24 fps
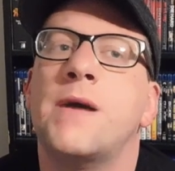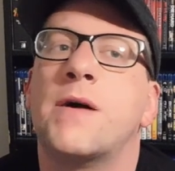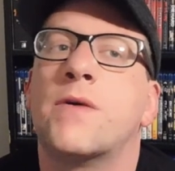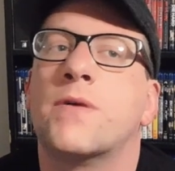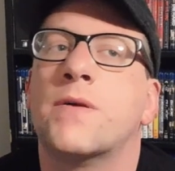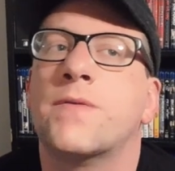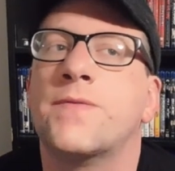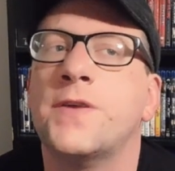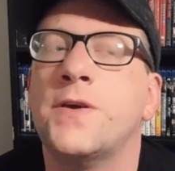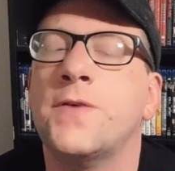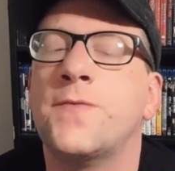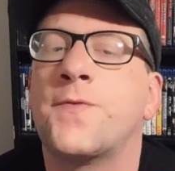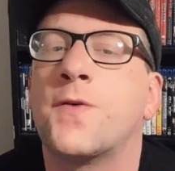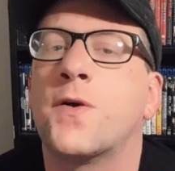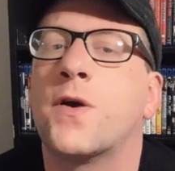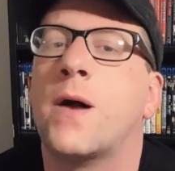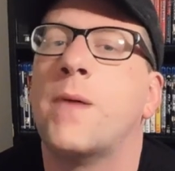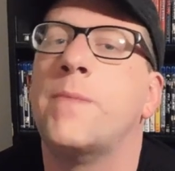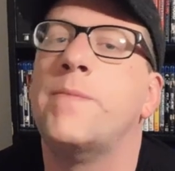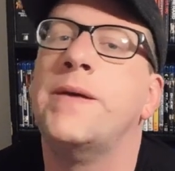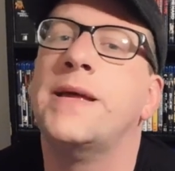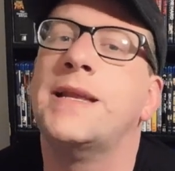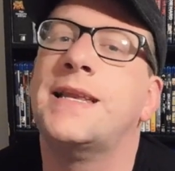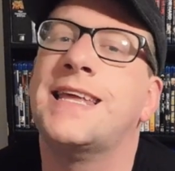My review for
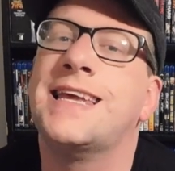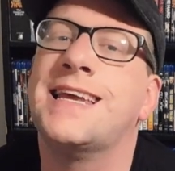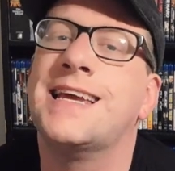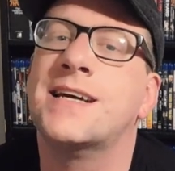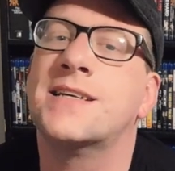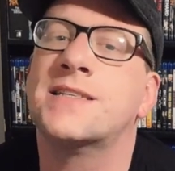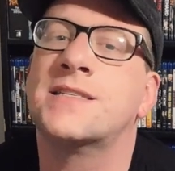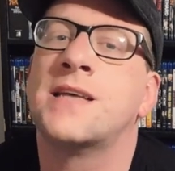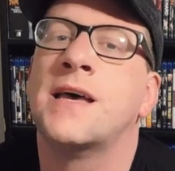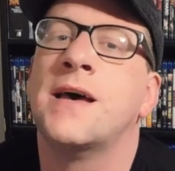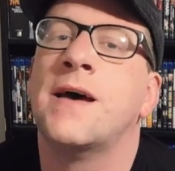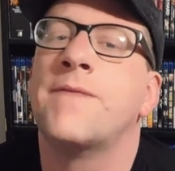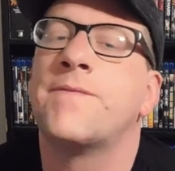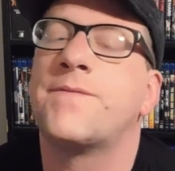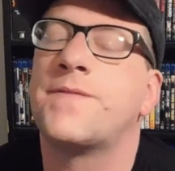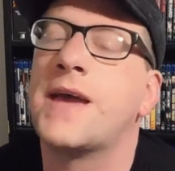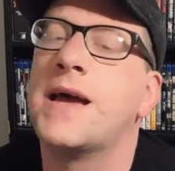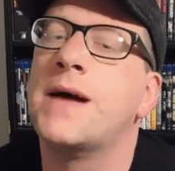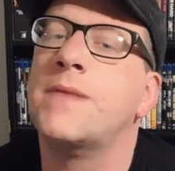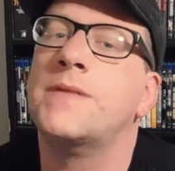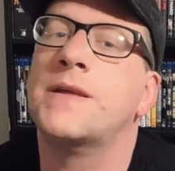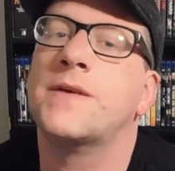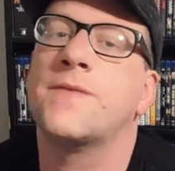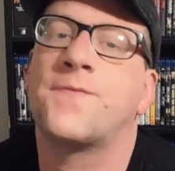Madea's
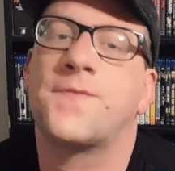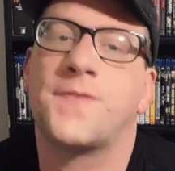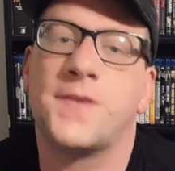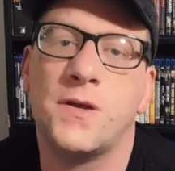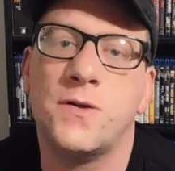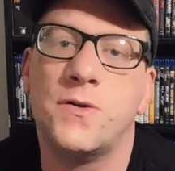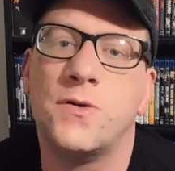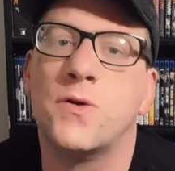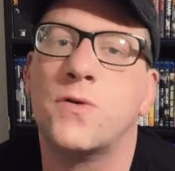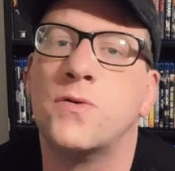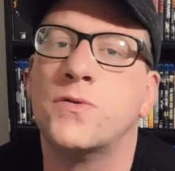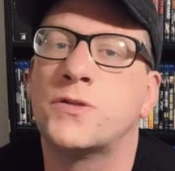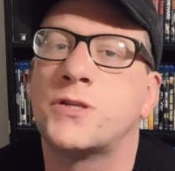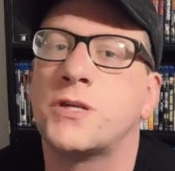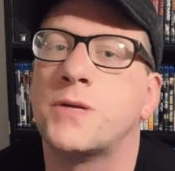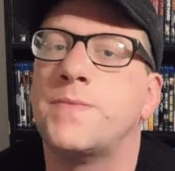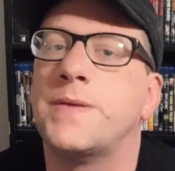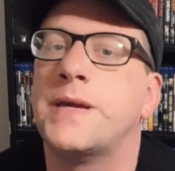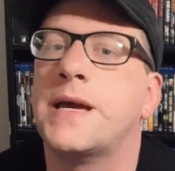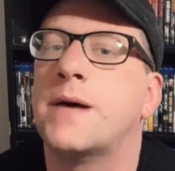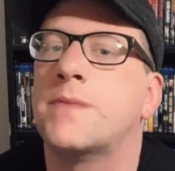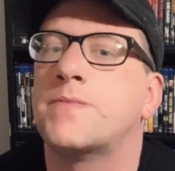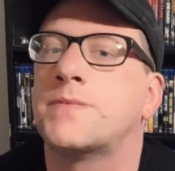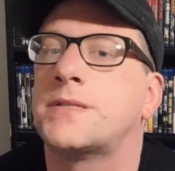family funeral should
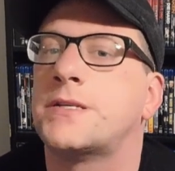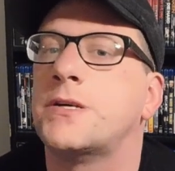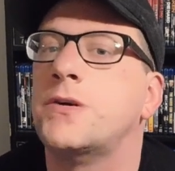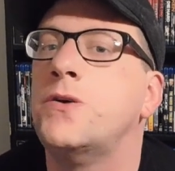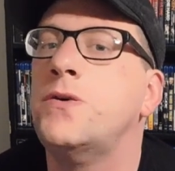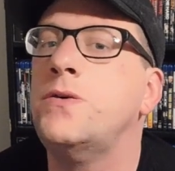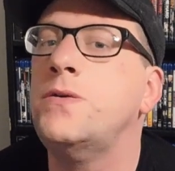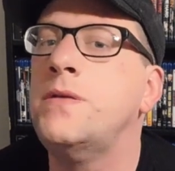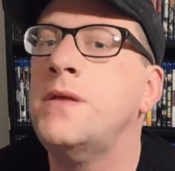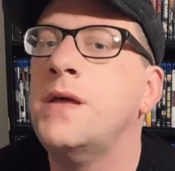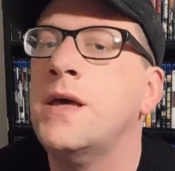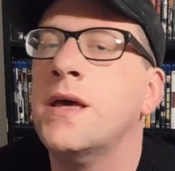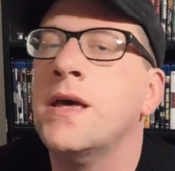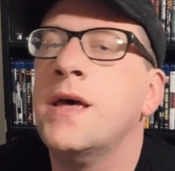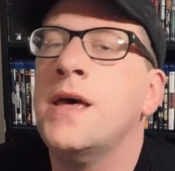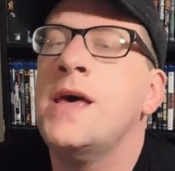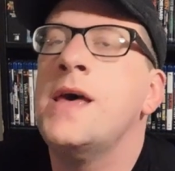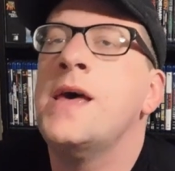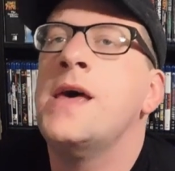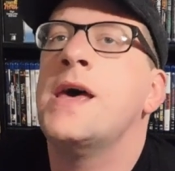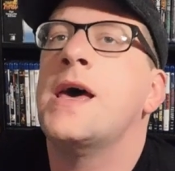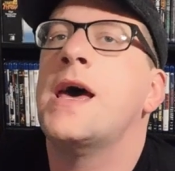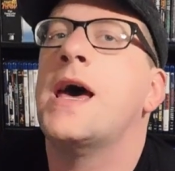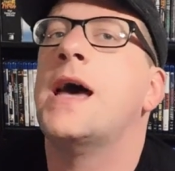be up soon.
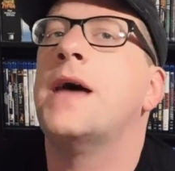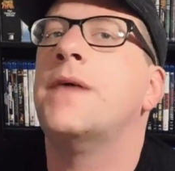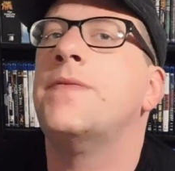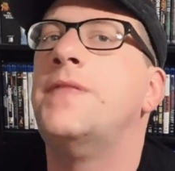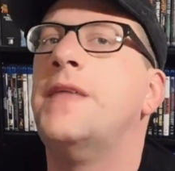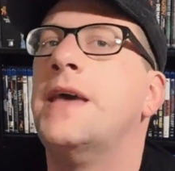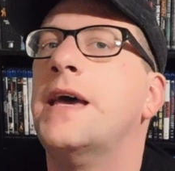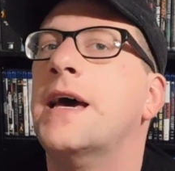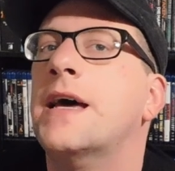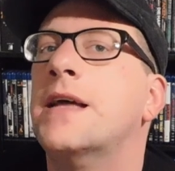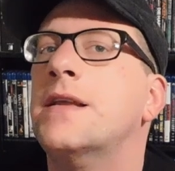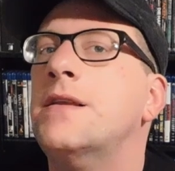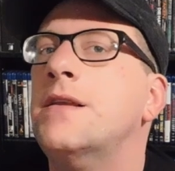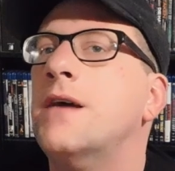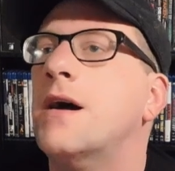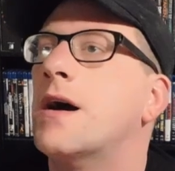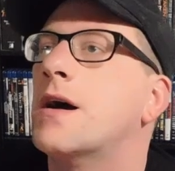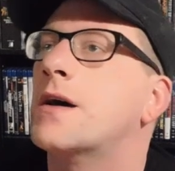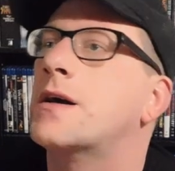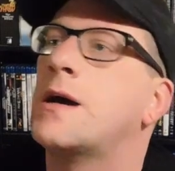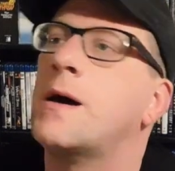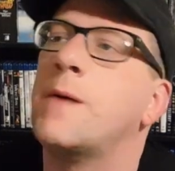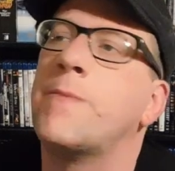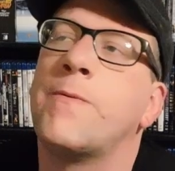And then
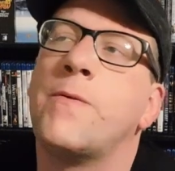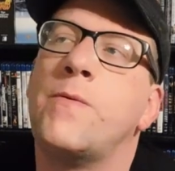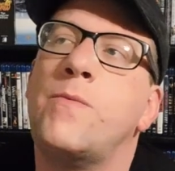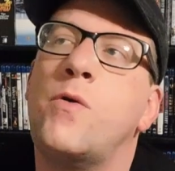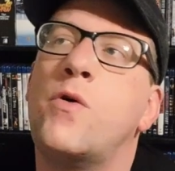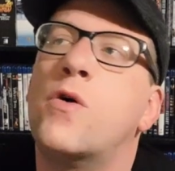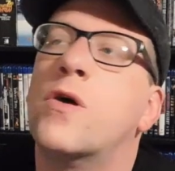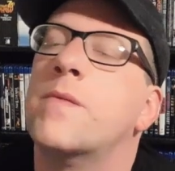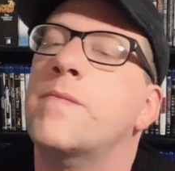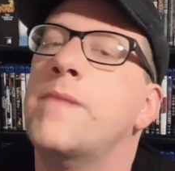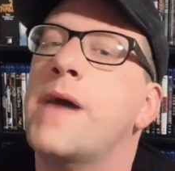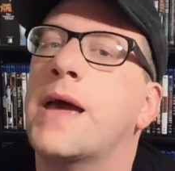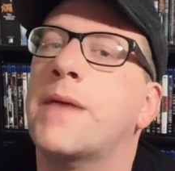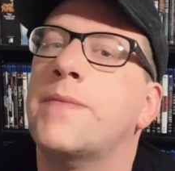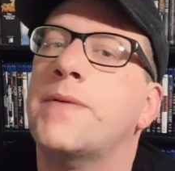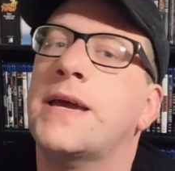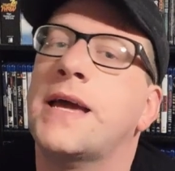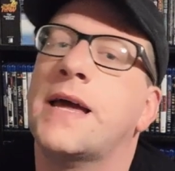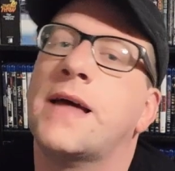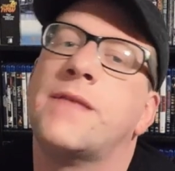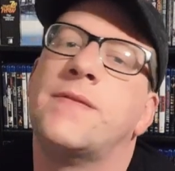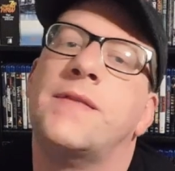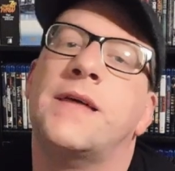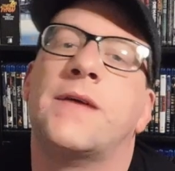a couple more
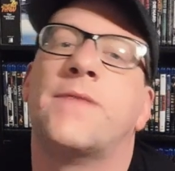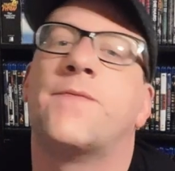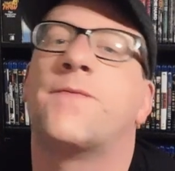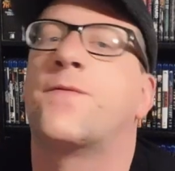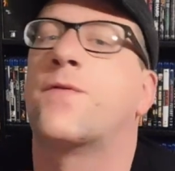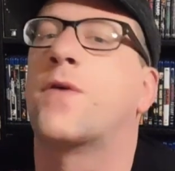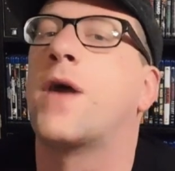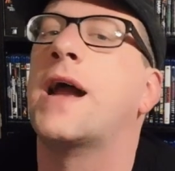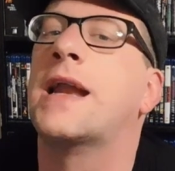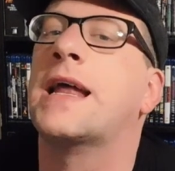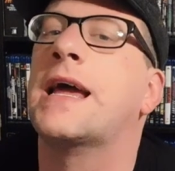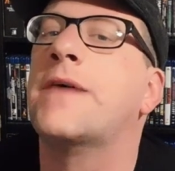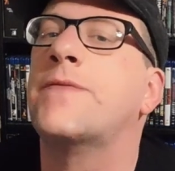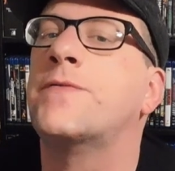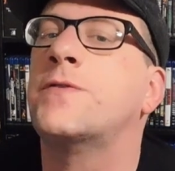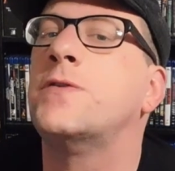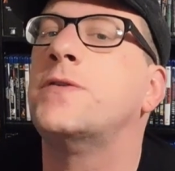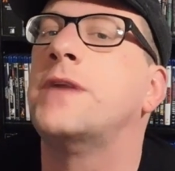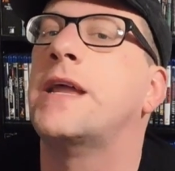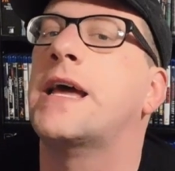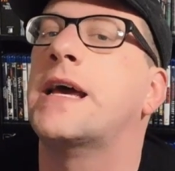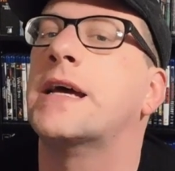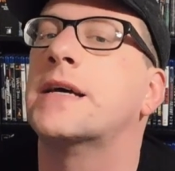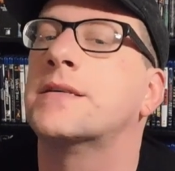maybe, and then Friday
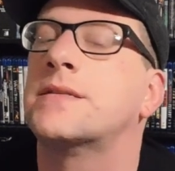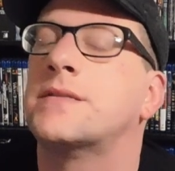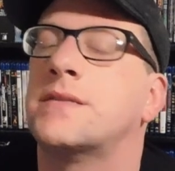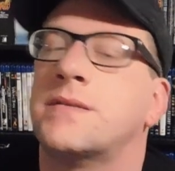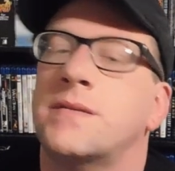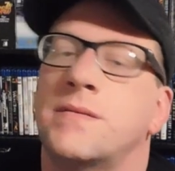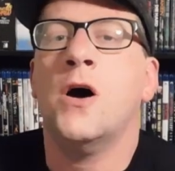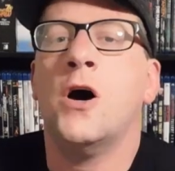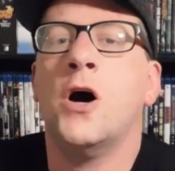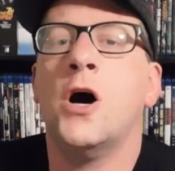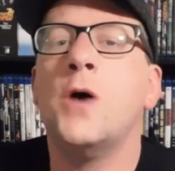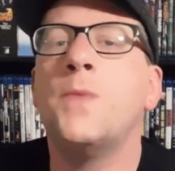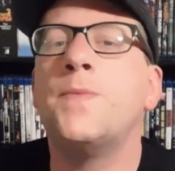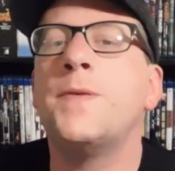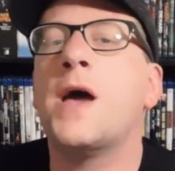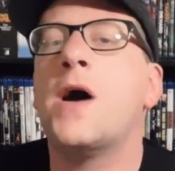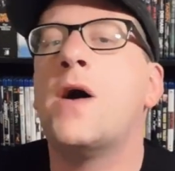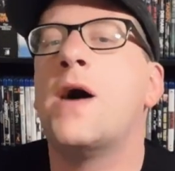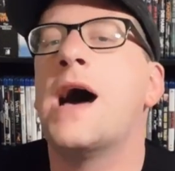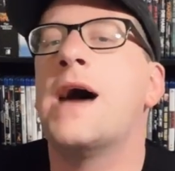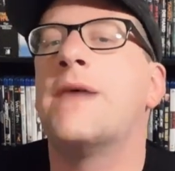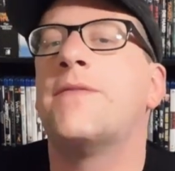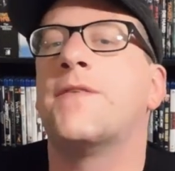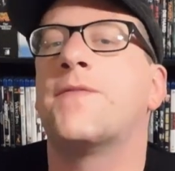after next. Hope
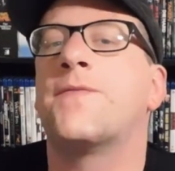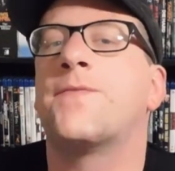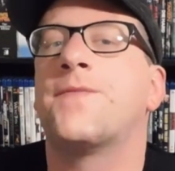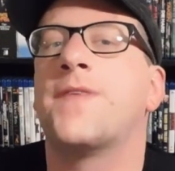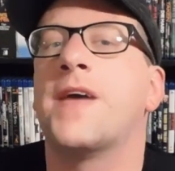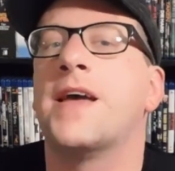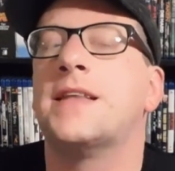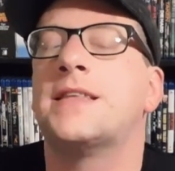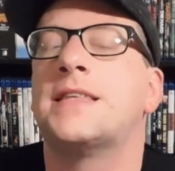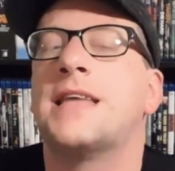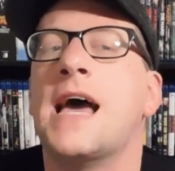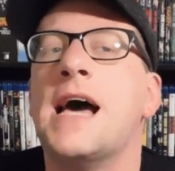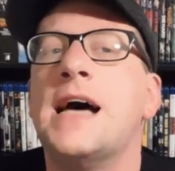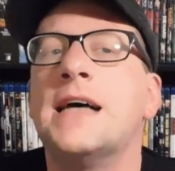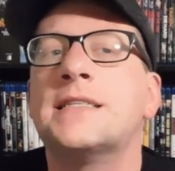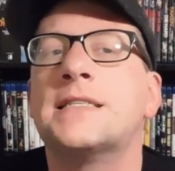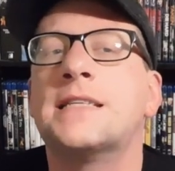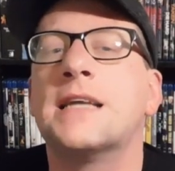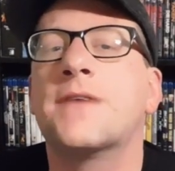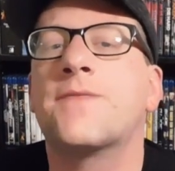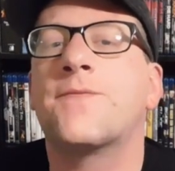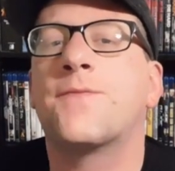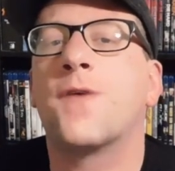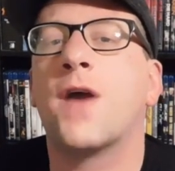y'all have a
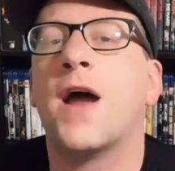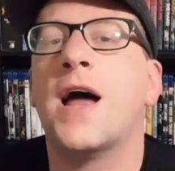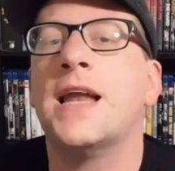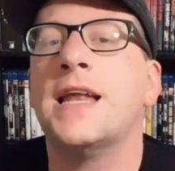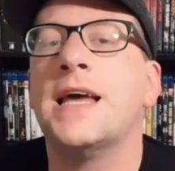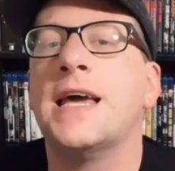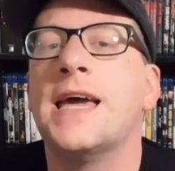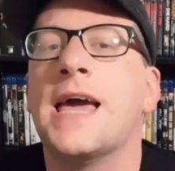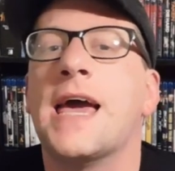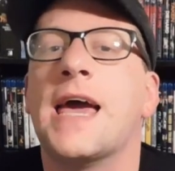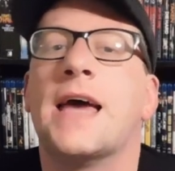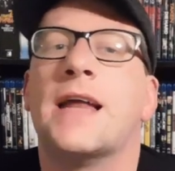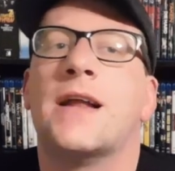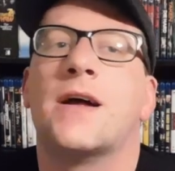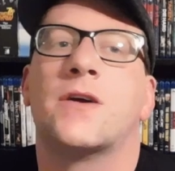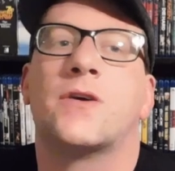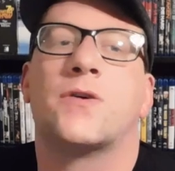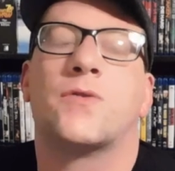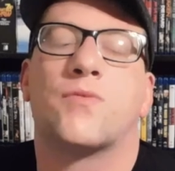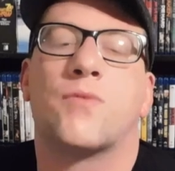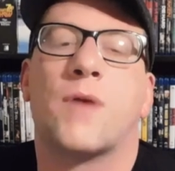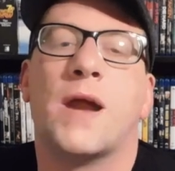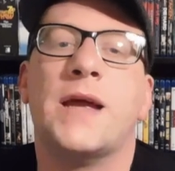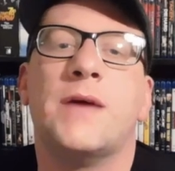fantastic Friday and a
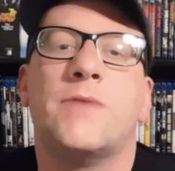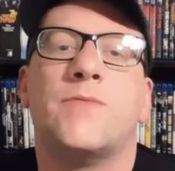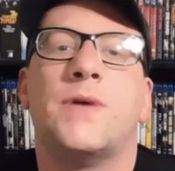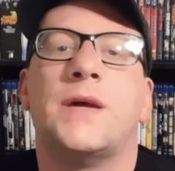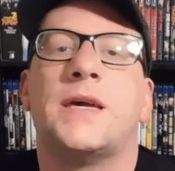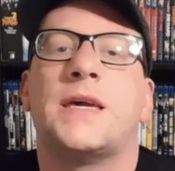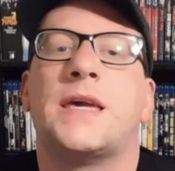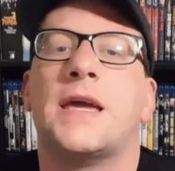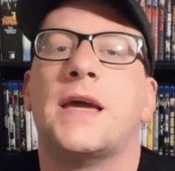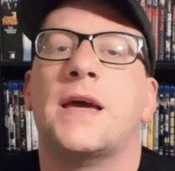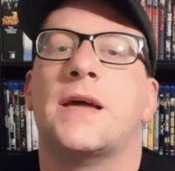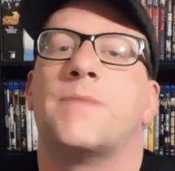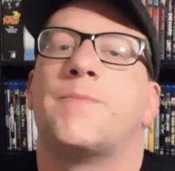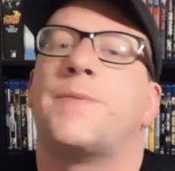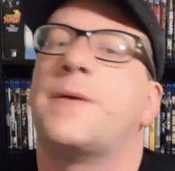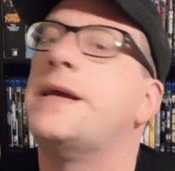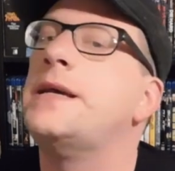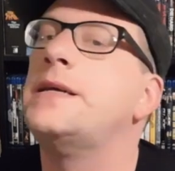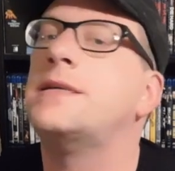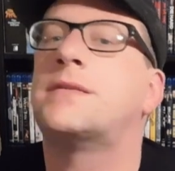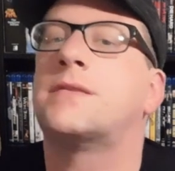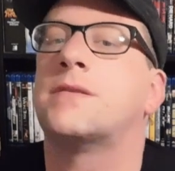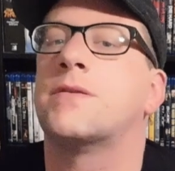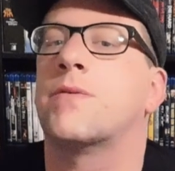great weekend.
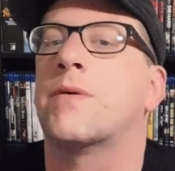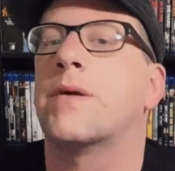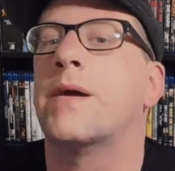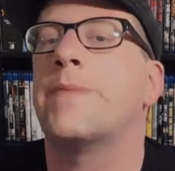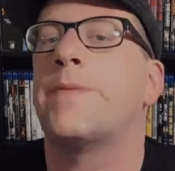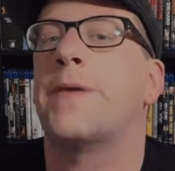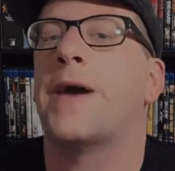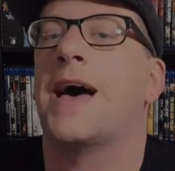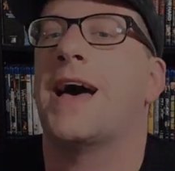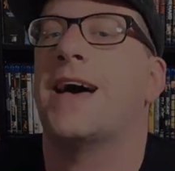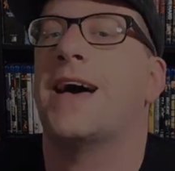Peace, Rip.